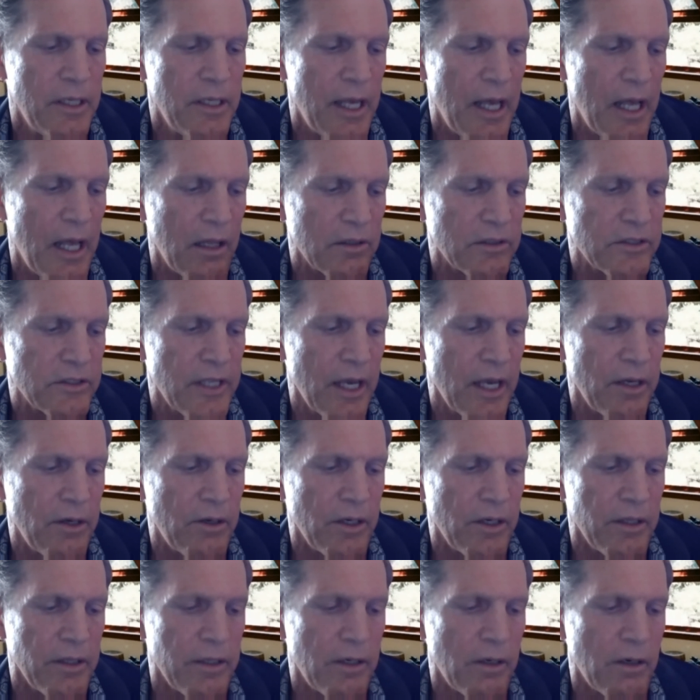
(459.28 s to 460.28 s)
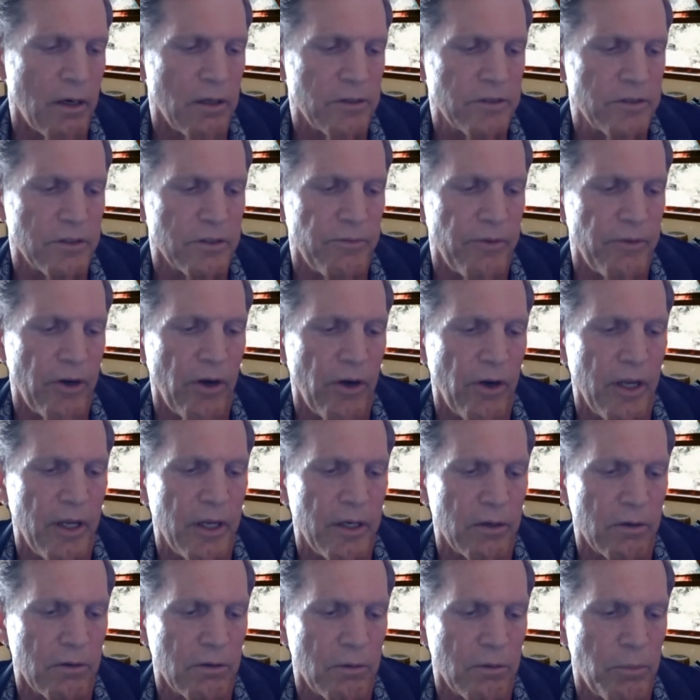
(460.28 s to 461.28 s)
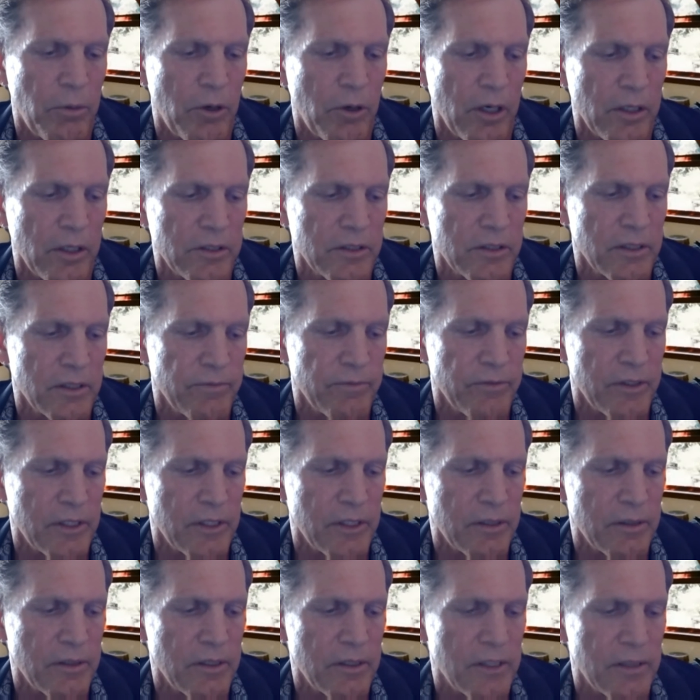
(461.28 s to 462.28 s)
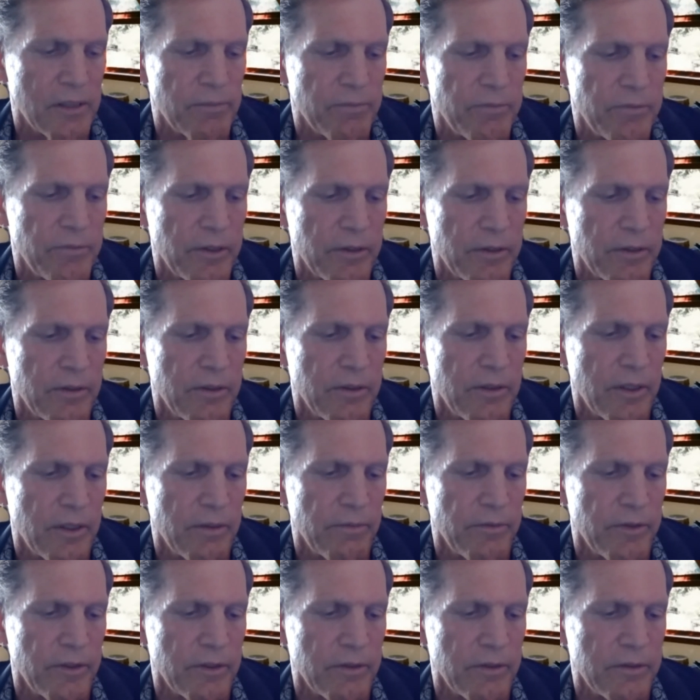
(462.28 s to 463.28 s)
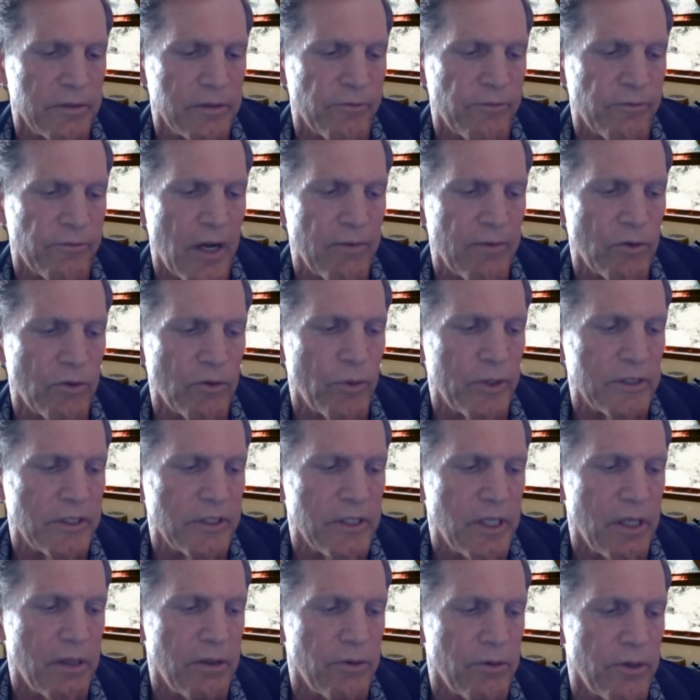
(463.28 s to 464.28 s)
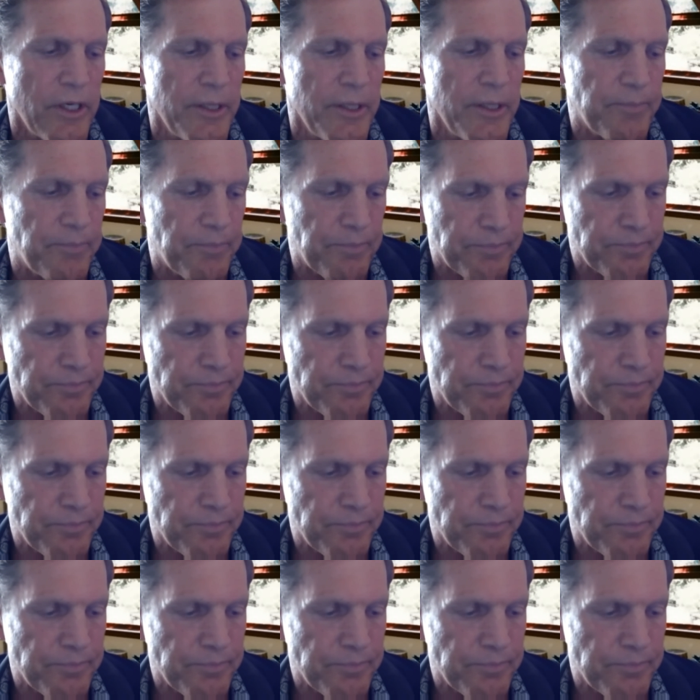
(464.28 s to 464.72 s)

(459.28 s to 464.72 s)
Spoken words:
Alexandra. They're also very integral parts of the 501c3.